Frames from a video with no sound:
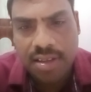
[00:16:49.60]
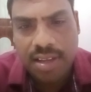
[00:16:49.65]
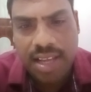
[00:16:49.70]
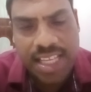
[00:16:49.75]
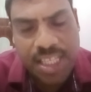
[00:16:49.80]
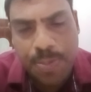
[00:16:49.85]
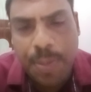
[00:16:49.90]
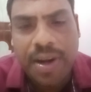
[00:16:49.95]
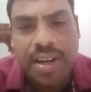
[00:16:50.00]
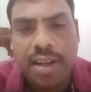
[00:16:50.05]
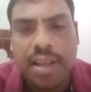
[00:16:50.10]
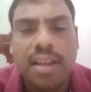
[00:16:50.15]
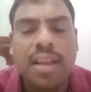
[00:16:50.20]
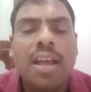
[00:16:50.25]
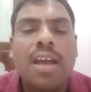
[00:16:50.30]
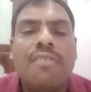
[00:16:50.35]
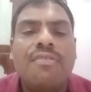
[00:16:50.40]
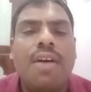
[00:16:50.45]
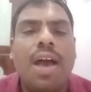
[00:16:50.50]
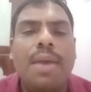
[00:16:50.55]
expecting
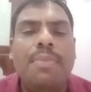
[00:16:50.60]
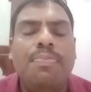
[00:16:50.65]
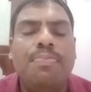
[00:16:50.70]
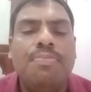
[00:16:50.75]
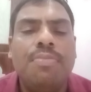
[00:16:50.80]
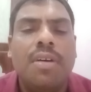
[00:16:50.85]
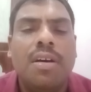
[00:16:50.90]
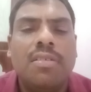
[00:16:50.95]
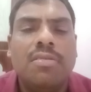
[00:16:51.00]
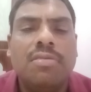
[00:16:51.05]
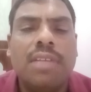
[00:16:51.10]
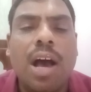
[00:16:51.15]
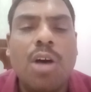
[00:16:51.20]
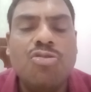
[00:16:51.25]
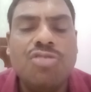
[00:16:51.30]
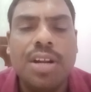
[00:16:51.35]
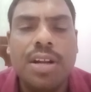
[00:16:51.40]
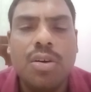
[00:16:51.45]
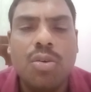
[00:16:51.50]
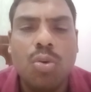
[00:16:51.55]

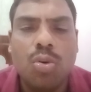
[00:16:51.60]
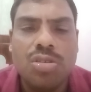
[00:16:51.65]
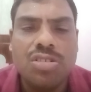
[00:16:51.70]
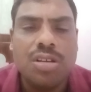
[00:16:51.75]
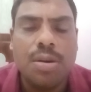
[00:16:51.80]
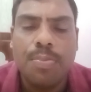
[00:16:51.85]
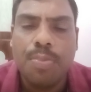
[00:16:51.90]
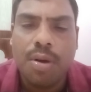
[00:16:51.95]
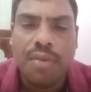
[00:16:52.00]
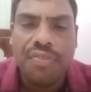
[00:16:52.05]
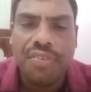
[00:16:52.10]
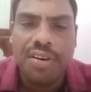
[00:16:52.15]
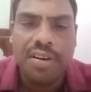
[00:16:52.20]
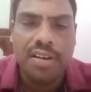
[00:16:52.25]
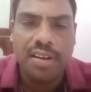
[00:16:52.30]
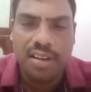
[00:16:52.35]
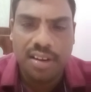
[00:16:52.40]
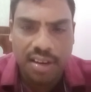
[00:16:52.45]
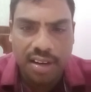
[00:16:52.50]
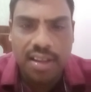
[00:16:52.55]
5,000 crores of
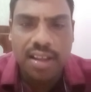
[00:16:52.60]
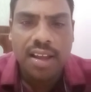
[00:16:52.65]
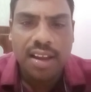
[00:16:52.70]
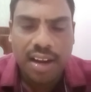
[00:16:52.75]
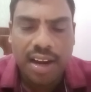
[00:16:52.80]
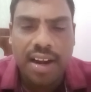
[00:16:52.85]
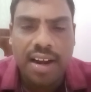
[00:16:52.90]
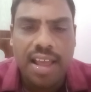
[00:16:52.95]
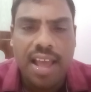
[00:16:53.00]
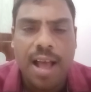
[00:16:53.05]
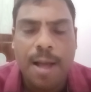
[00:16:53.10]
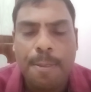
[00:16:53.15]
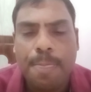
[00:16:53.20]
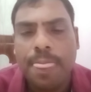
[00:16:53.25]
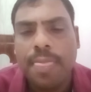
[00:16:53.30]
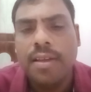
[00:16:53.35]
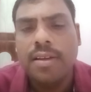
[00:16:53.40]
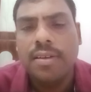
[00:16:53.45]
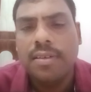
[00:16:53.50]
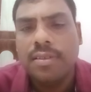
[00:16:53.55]
profit in India.
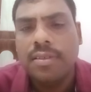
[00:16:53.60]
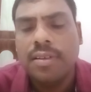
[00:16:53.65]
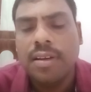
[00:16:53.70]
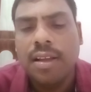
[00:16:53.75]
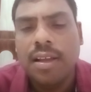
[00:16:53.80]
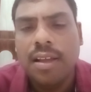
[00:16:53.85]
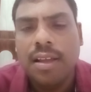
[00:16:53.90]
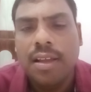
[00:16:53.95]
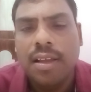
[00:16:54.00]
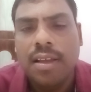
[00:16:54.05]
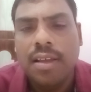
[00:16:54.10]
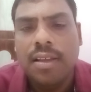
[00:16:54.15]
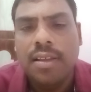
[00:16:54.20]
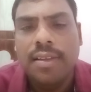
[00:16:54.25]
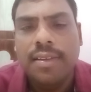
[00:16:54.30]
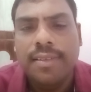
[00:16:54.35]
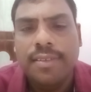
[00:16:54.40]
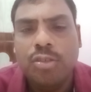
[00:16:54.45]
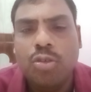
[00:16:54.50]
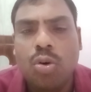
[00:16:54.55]

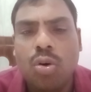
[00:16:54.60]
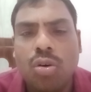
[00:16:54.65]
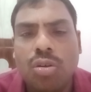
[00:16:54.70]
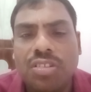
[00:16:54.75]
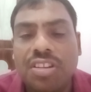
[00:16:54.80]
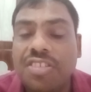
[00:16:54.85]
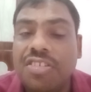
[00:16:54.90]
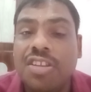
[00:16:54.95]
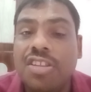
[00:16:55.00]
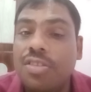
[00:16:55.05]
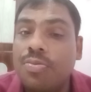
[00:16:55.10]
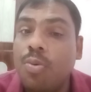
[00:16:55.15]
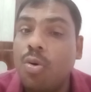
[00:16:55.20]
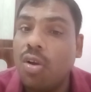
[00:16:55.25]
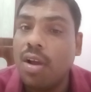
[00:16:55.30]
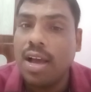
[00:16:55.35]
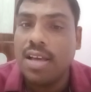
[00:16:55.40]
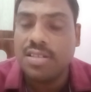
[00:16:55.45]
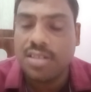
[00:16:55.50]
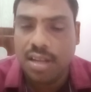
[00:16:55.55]
So this is
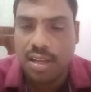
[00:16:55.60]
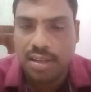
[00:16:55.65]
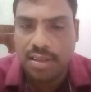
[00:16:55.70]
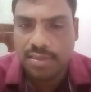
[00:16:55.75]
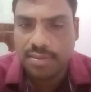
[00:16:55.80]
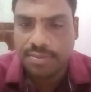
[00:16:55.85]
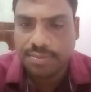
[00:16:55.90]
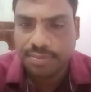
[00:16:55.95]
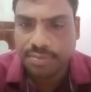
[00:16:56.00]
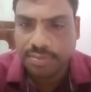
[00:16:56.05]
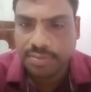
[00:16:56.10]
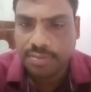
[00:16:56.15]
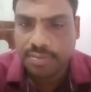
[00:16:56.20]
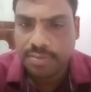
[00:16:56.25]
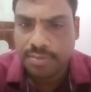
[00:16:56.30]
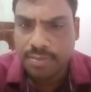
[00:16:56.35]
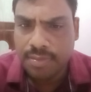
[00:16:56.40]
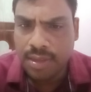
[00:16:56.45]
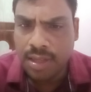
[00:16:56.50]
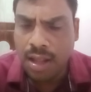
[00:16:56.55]
forecasting.
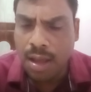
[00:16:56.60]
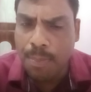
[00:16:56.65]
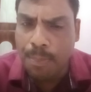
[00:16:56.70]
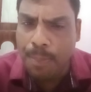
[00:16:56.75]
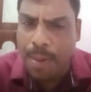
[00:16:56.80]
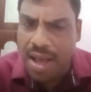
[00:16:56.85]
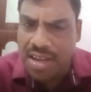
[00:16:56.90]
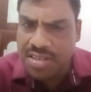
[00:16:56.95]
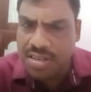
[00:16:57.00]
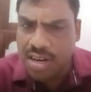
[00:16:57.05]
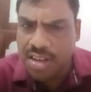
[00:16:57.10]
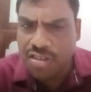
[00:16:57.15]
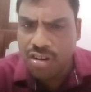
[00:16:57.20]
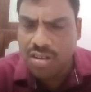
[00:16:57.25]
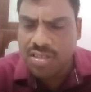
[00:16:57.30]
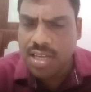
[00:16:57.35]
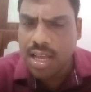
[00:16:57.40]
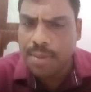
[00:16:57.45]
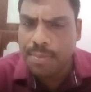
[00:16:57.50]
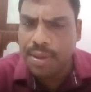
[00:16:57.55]
Past
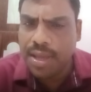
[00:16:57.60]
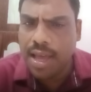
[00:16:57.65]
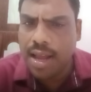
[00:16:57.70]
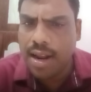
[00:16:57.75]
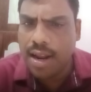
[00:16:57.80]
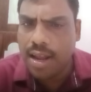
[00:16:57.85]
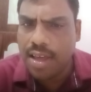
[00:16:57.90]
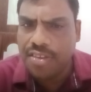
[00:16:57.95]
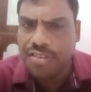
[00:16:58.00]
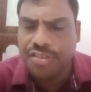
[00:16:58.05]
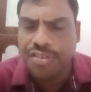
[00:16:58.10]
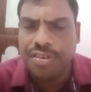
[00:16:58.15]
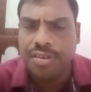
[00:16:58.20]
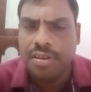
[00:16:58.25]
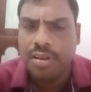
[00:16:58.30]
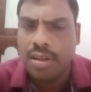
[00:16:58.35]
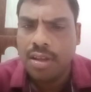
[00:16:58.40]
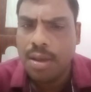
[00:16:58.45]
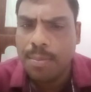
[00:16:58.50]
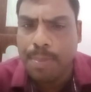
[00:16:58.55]
results are being analyzed,
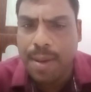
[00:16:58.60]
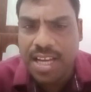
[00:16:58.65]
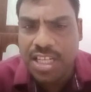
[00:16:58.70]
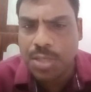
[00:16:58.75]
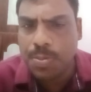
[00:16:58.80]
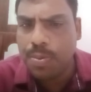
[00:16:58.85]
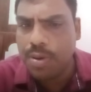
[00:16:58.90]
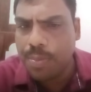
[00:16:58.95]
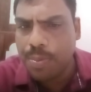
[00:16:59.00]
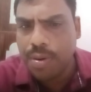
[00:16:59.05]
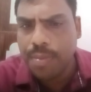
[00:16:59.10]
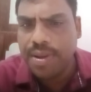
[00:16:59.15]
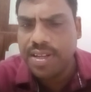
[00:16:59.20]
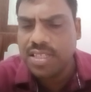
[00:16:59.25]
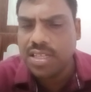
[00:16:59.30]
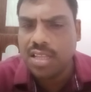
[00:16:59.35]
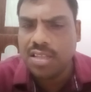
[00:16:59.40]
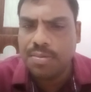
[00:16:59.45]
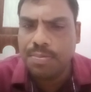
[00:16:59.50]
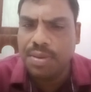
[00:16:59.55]
past
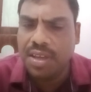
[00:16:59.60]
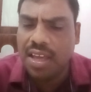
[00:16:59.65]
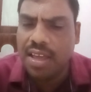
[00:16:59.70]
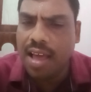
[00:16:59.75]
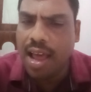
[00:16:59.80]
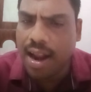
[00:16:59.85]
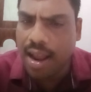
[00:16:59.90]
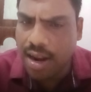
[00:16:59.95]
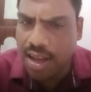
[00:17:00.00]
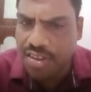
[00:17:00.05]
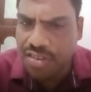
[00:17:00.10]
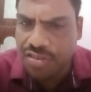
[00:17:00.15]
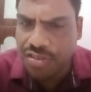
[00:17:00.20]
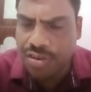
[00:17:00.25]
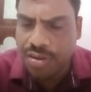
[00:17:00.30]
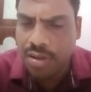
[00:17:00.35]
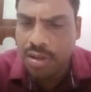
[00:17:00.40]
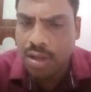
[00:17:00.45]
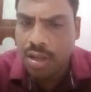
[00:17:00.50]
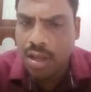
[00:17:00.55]
performance is being
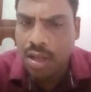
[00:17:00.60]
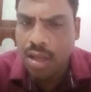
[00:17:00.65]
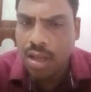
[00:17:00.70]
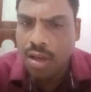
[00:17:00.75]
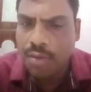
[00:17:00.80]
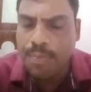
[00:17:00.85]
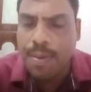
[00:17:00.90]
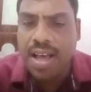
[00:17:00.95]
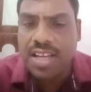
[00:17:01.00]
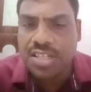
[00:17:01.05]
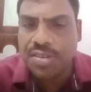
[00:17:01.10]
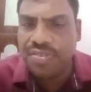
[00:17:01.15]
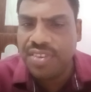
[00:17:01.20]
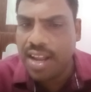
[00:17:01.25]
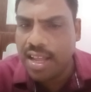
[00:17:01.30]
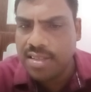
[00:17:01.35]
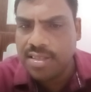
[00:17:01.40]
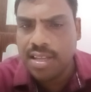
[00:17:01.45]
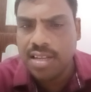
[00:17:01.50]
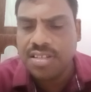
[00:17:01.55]
analyzed, past
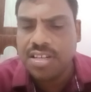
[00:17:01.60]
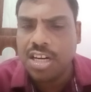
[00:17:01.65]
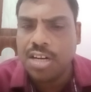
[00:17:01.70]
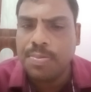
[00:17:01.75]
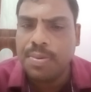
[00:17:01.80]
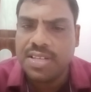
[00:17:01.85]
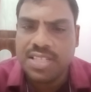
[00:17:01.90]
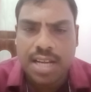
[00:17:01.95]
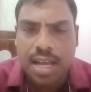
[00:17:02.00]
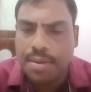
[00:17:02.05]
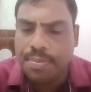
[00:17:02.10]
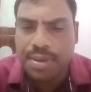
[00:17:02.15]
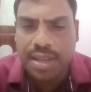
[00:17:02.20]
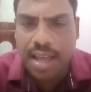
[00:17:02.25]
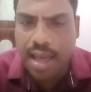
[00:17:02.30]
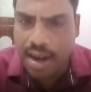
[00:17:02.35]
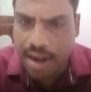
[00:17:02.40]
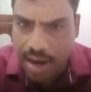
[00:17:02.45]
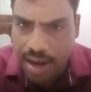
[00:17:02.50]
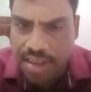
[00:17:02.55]
financial statements are
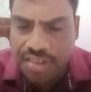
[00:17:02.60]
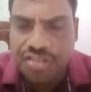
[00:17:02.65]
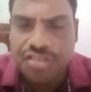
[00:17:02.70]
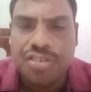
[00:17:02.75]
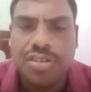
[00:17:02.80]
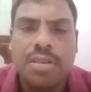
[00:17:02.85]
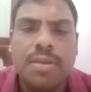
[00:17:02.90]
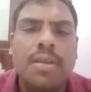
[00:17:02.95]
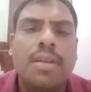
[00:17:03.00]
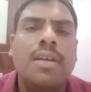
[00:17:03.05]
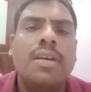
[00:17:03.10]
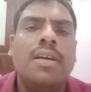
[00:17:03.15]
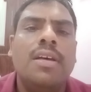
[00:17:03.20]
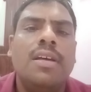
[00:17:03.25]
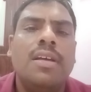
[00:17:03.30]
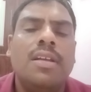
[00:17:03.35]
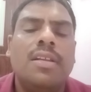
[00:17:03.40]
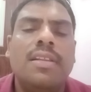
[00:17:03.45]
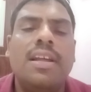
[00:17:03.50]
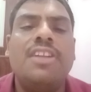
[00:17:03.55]
being analyzed,
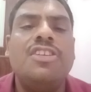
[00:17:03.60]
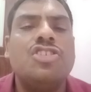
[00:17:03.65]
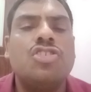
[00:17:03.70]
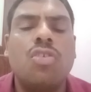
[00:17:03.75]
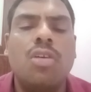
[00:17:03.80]
that is